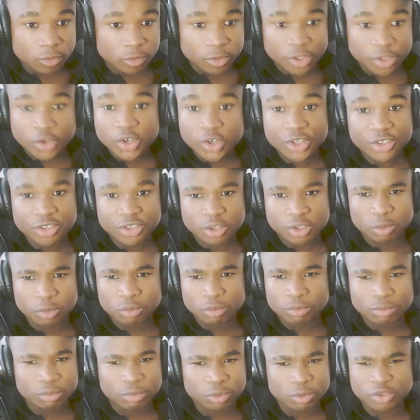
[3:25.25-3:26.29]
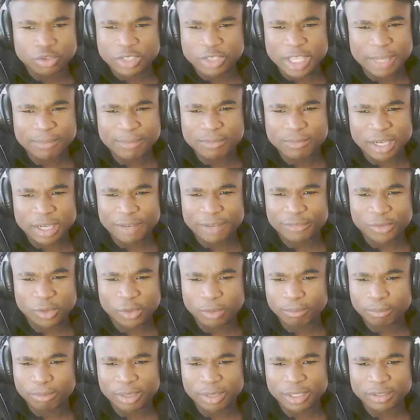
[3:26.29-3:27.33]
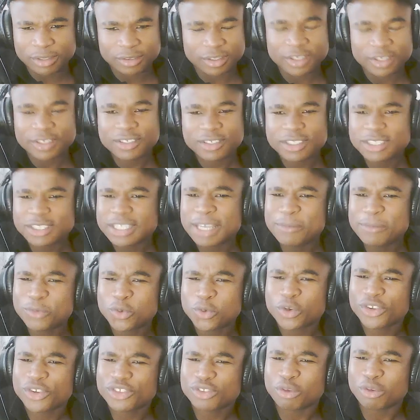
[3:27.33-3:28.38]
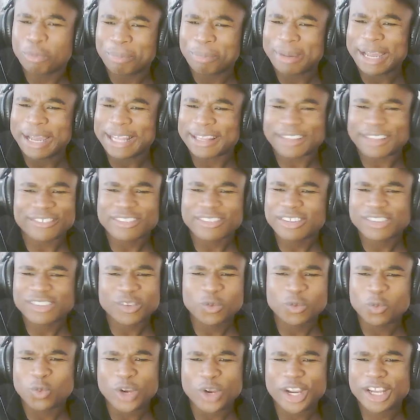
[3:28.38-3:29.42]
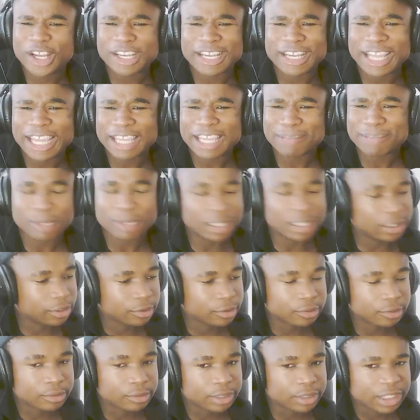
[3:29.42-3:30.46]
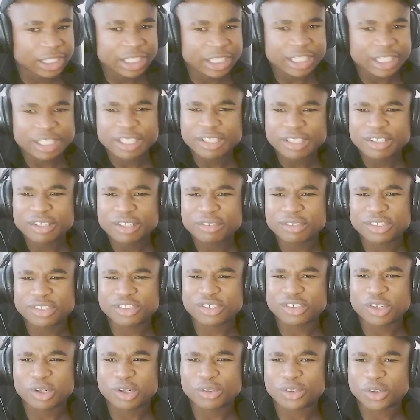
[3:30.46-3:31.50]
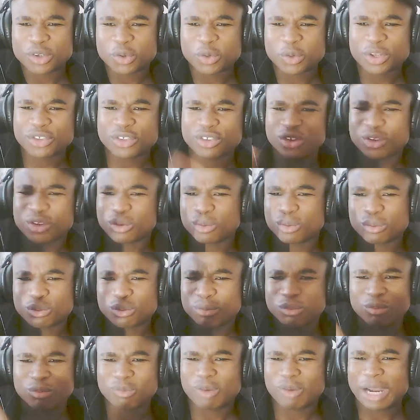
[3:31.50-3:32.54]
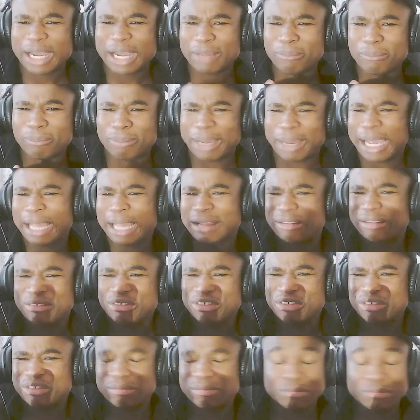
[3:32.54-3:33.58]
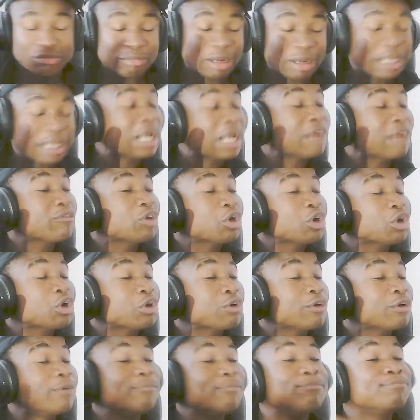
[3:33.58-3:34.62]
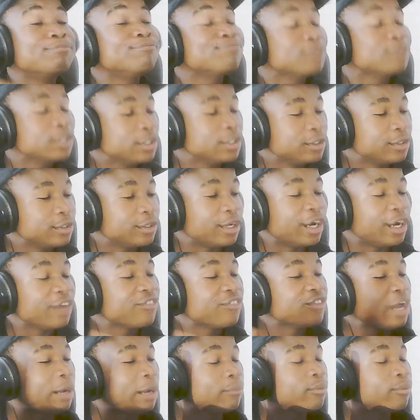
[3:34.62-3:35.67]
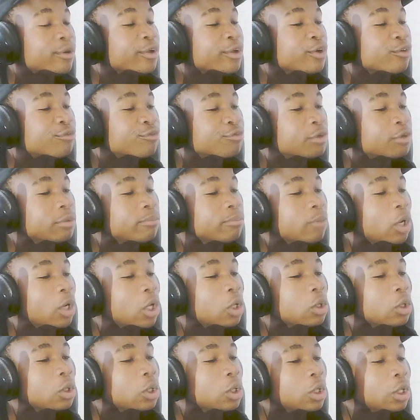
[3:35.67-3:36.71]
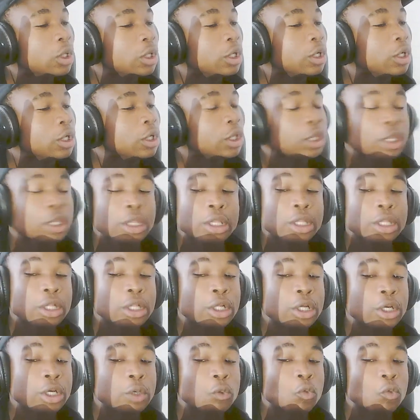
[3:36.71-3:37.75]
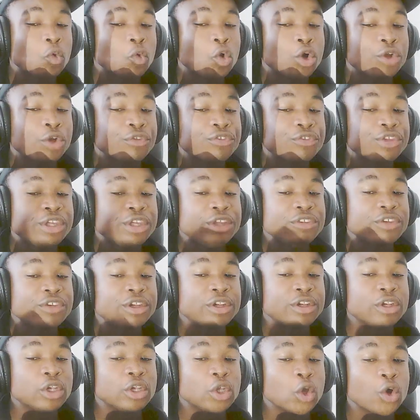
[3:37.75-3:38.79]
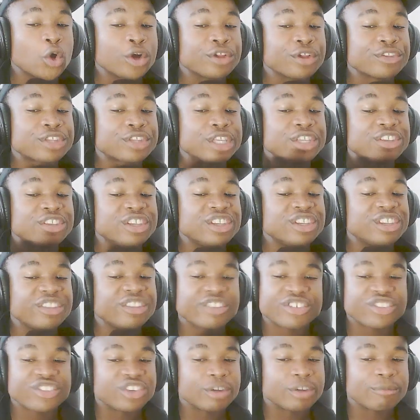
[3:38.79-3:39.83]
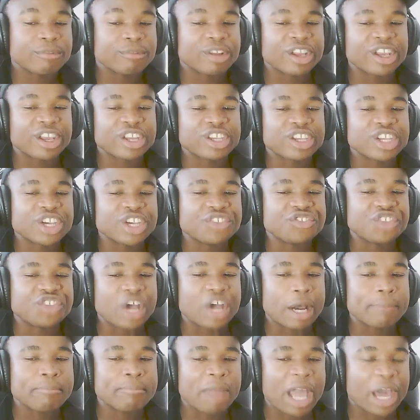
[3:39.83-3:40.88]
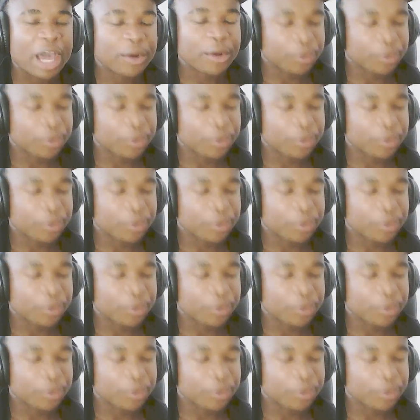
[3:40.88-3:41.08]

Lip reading: Crystal, who's named after a blood, she's named Crystal Palace. That's a weird name. They could have just called her Crystal. Why Palace? Whatever. Let's not bring your football royalties and loyalties into this shit. It does not matter.